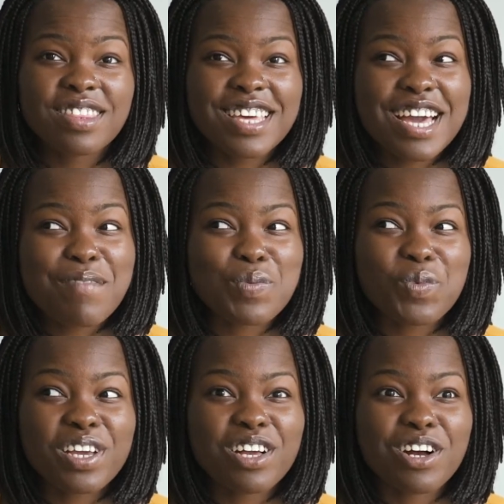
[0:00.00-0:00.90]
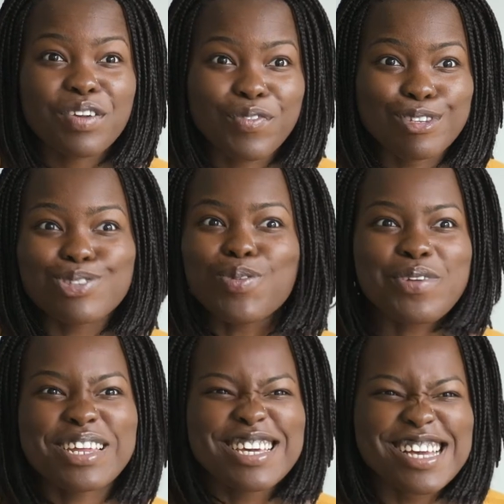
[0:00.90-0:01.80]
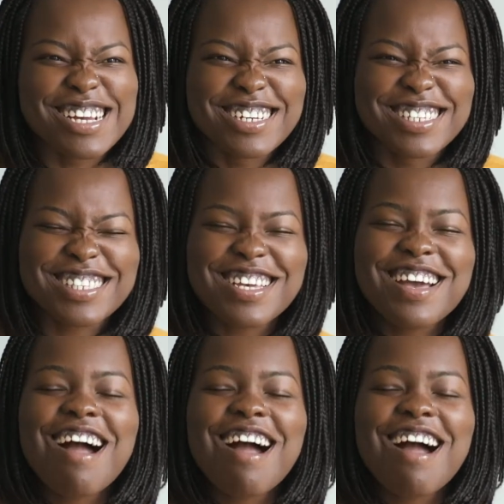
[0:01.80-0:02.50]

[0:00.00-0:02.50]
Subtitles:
think I've been working on it for so many years,